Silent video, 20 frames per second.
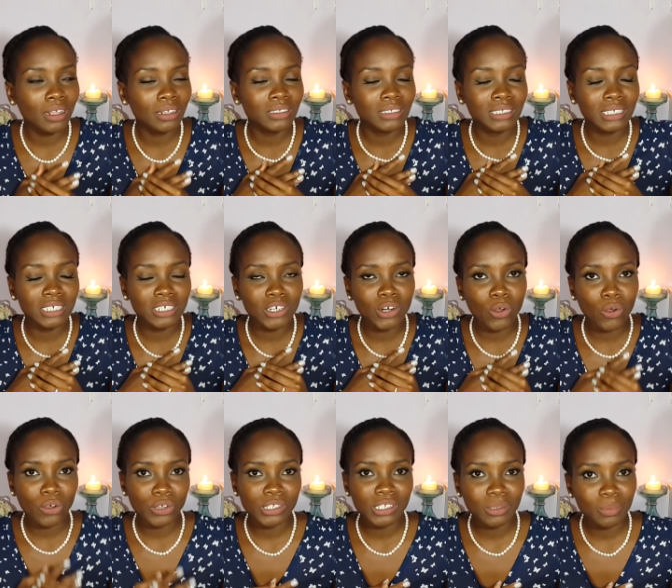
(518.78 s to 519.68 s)
such an
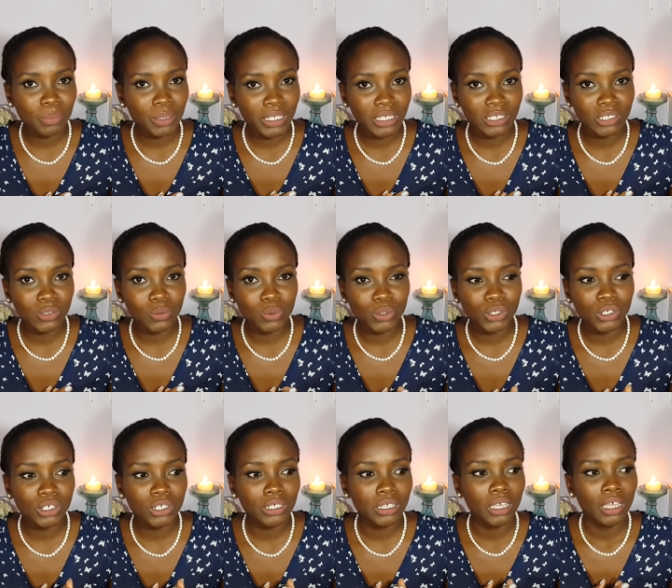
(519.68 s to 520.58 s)
awesome place to
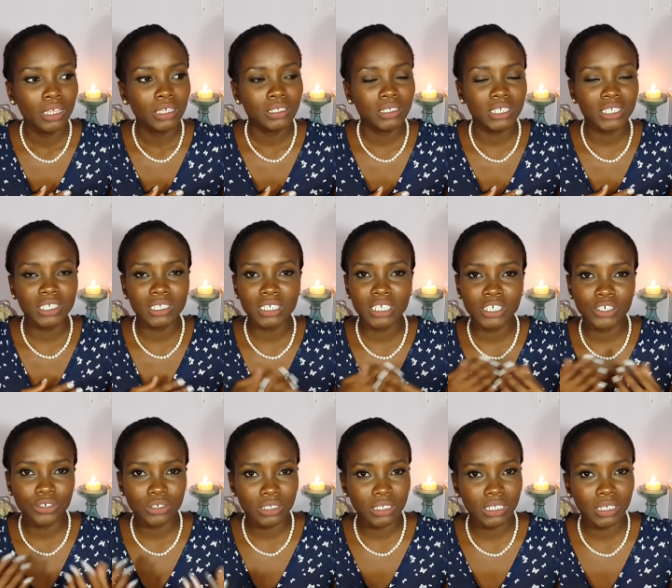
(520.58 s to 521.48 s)
work, such an
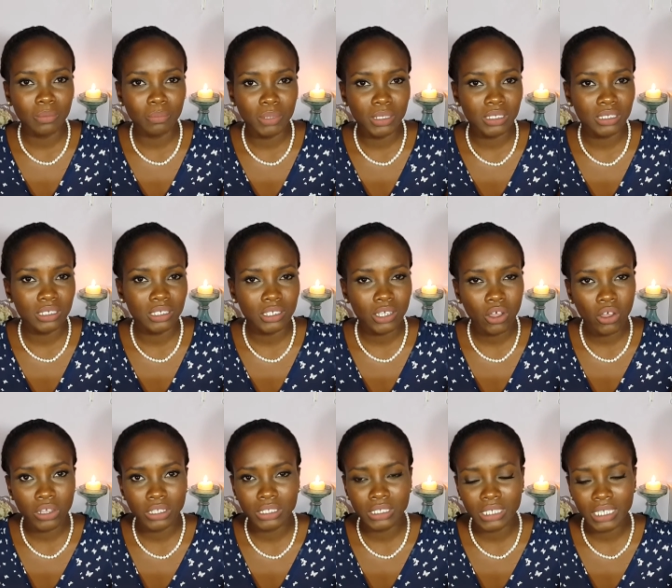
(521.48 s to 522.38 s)
interesting business
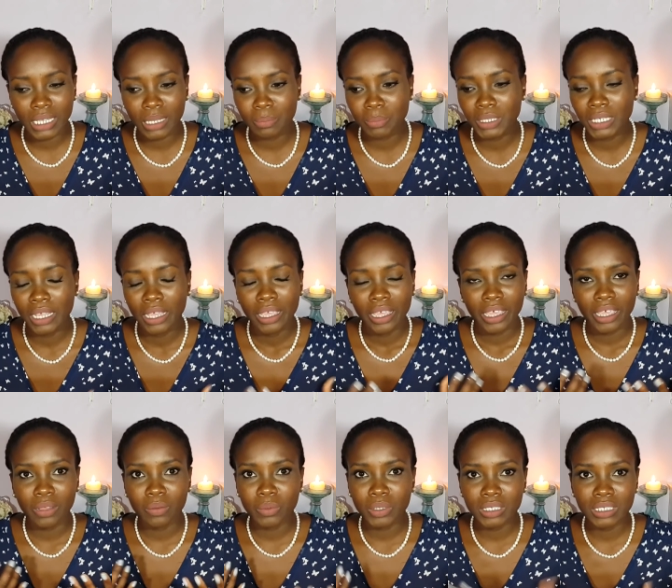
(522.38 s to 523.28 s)
concept.
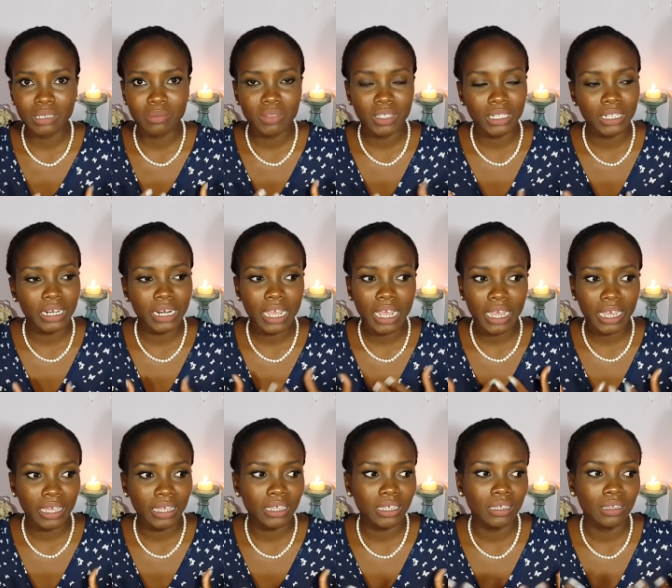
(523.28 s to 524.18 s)
It was something that
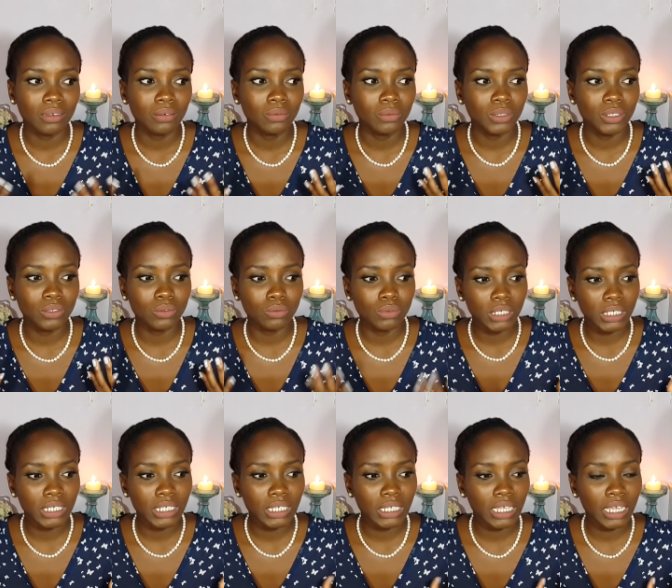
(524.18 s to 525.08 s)
I was
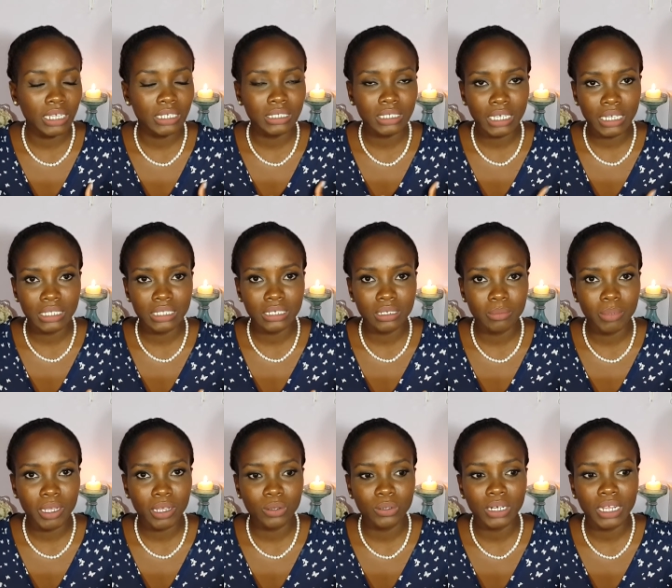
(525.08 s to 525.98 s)
really excited
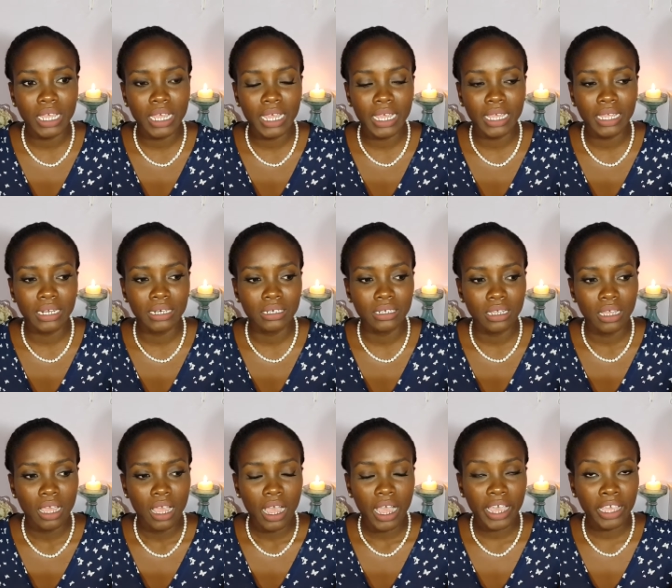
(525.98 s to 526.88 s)
about and
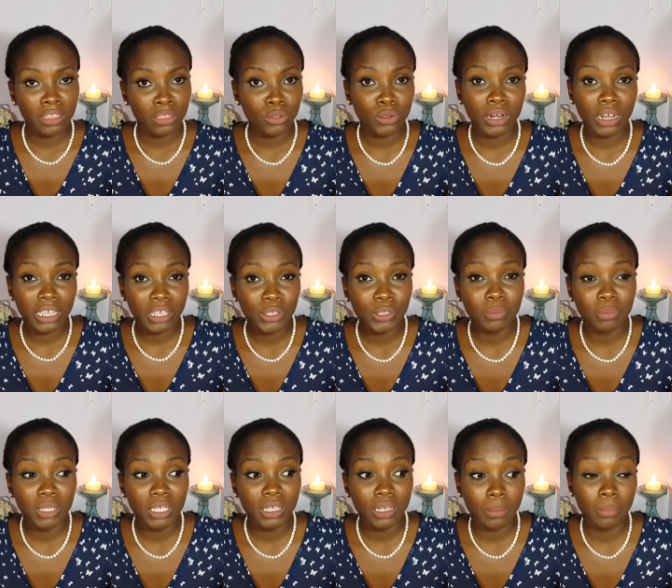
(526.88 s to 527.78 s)
I thought I could
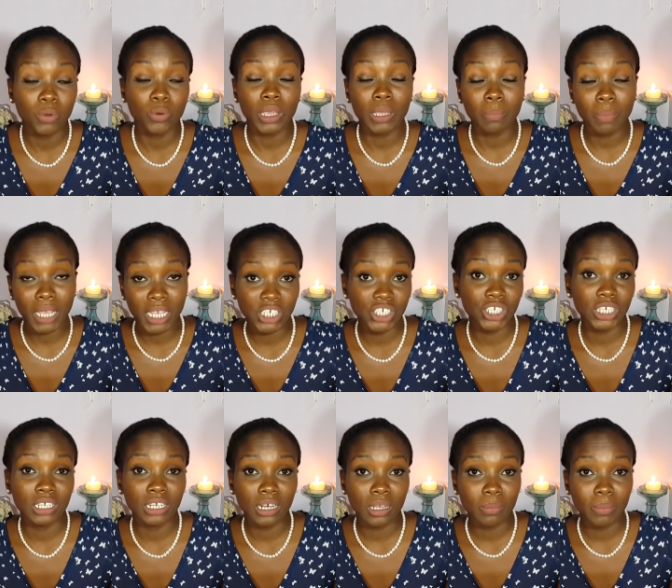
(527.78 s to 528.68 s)
become quite
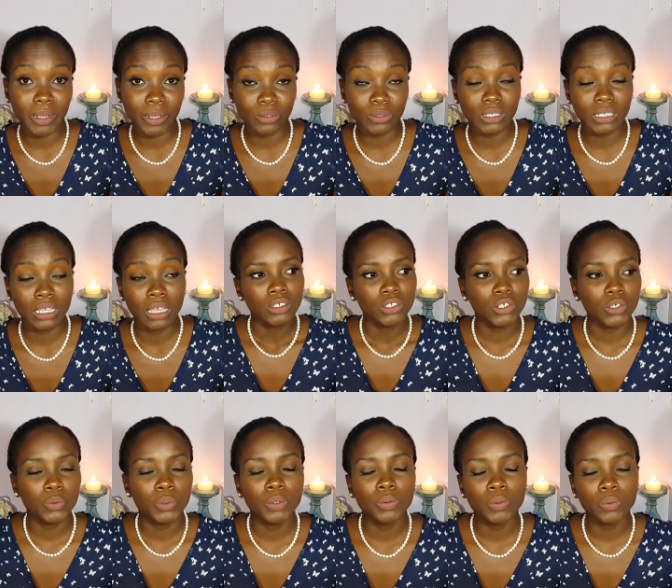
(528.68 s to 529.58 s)
passionate about.
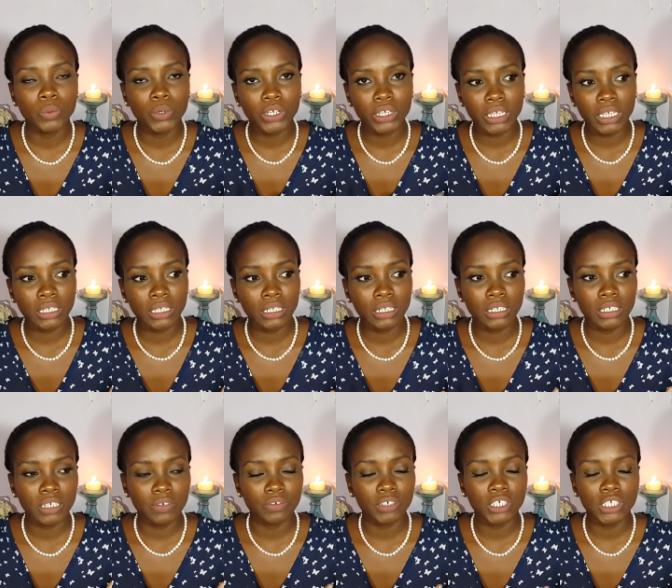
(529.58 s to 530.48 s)
So we were working
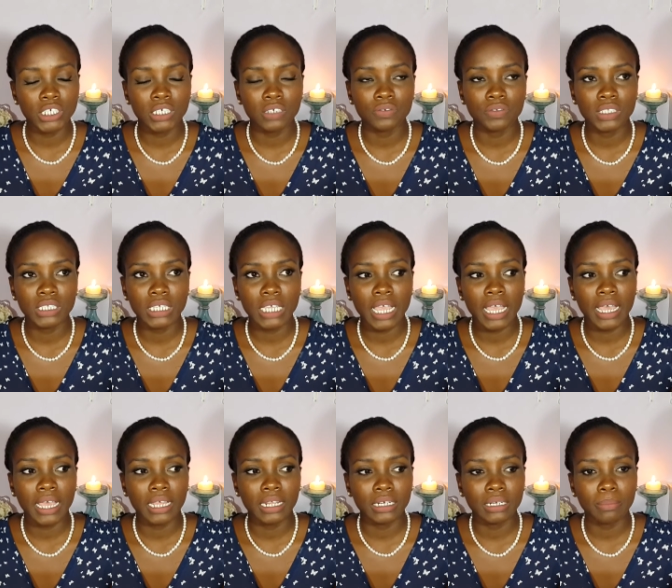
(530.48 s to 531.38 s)
in different shifts,
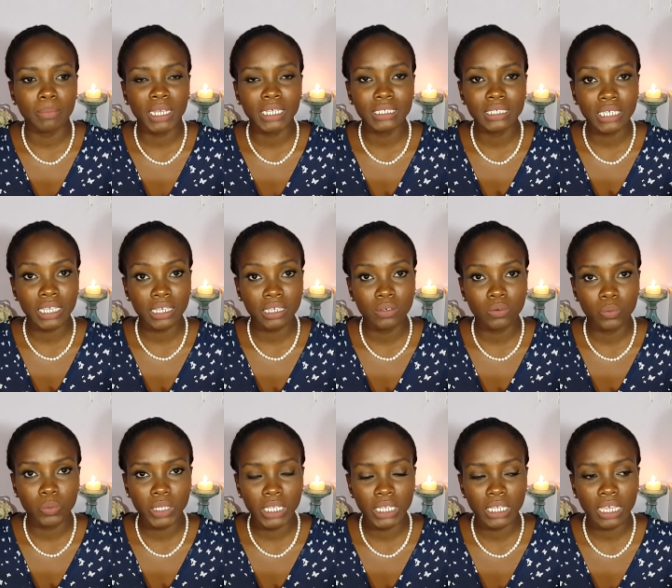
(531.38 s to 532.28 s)
and my
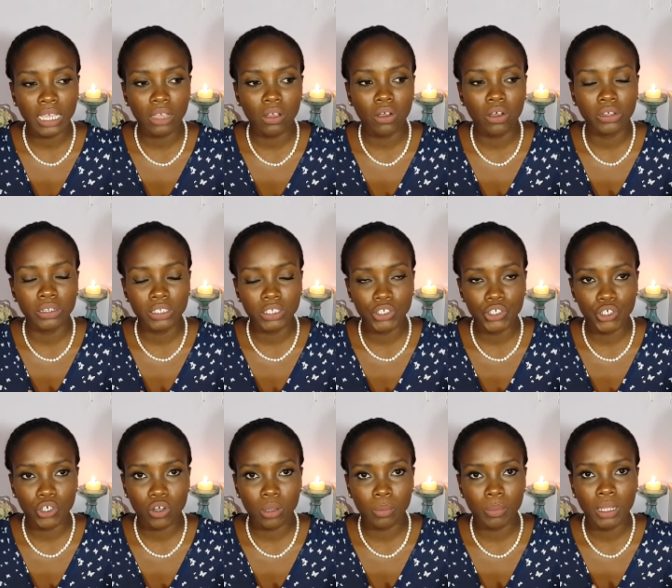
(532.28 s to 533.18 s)
second week on the
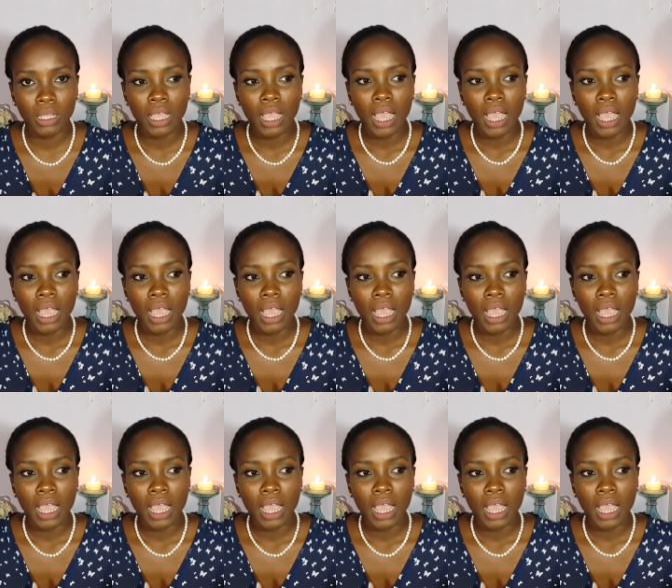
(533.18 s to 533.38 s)
job,